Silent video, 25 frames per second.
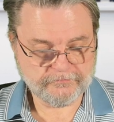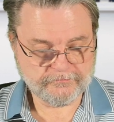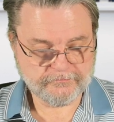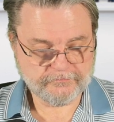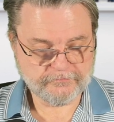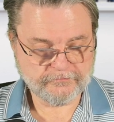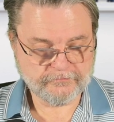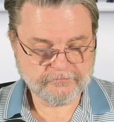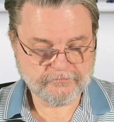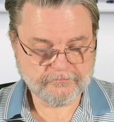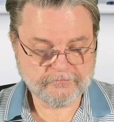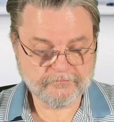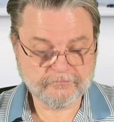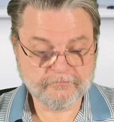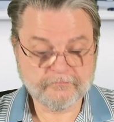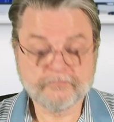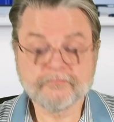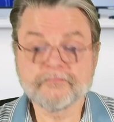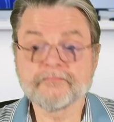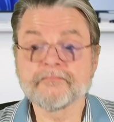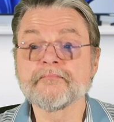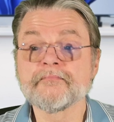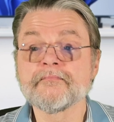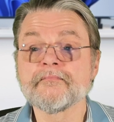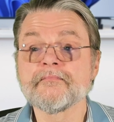
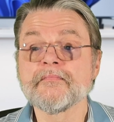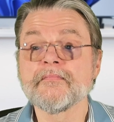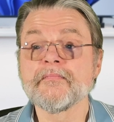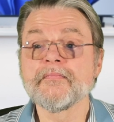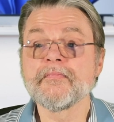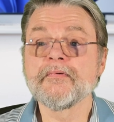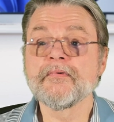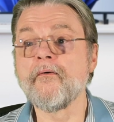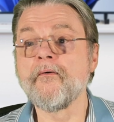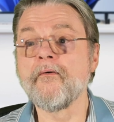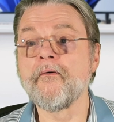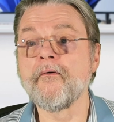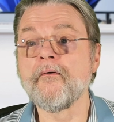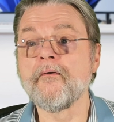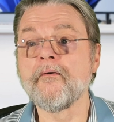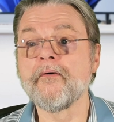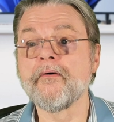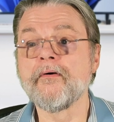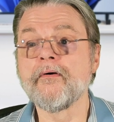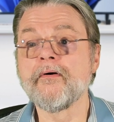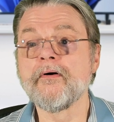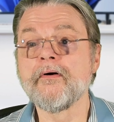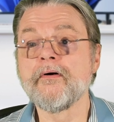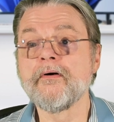Nobody speaks.